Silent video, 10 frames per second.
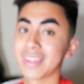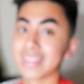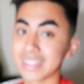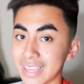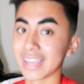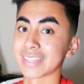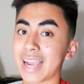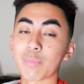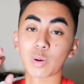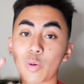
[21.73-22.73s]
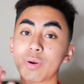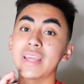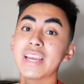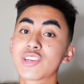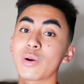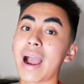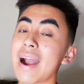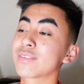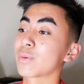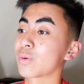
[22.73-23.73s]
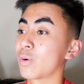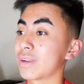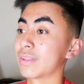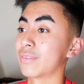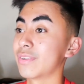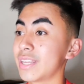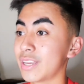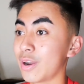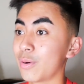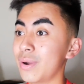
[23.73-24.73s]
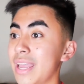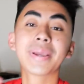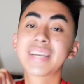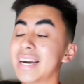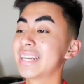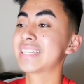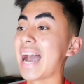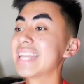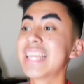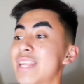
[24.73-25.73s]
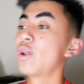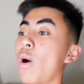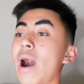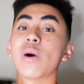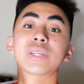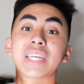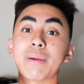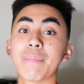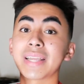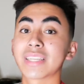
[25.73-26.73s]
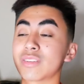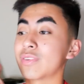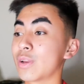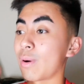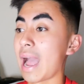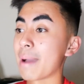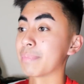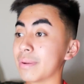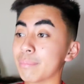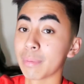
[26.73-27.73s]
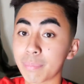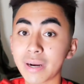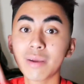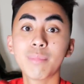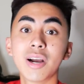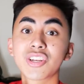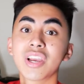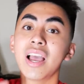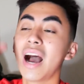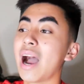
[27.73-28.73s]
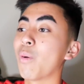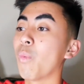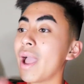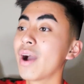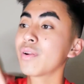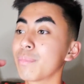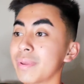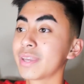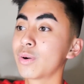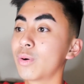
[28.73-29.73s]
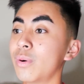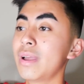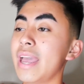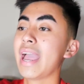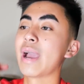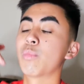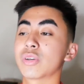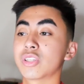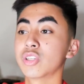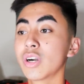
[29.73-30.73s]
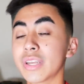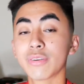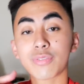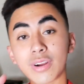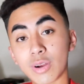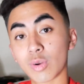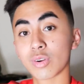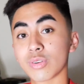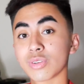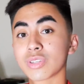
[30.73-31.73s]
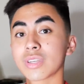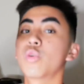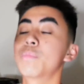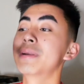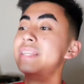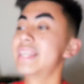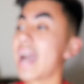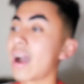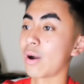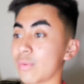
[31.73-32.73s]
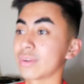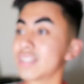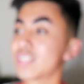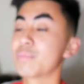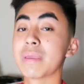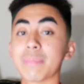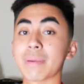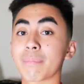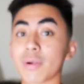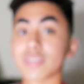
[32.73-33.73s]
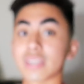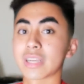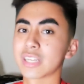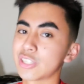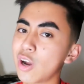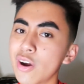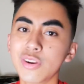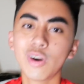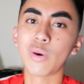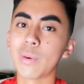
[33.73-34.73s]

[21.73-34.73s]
Yes, I'm recording the intro after recording the video because I didn't know I was gonna make this video happen, but pretty much I went on Omegle and was looking for girls who would be down to meet me in person, because y'all know